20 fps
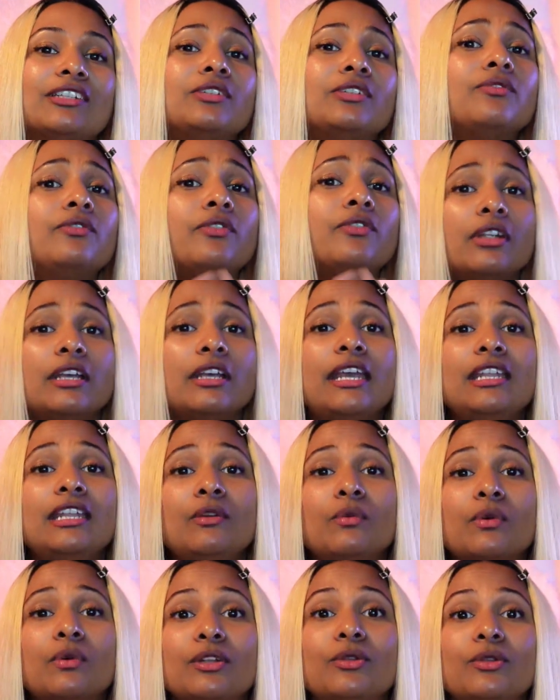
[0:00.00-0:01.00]
So for
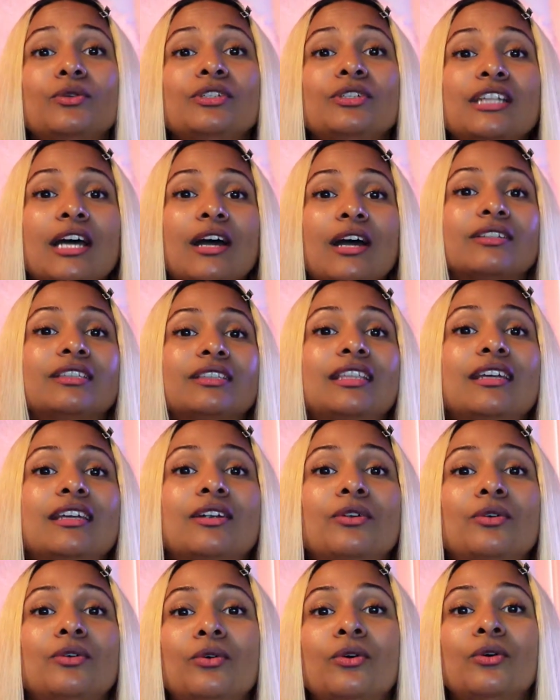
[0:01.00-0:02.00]
anyone who's out there
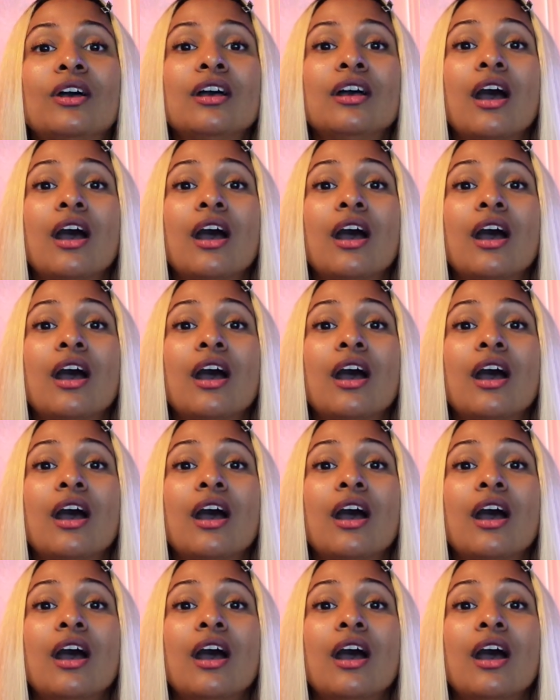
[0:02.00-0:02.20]
who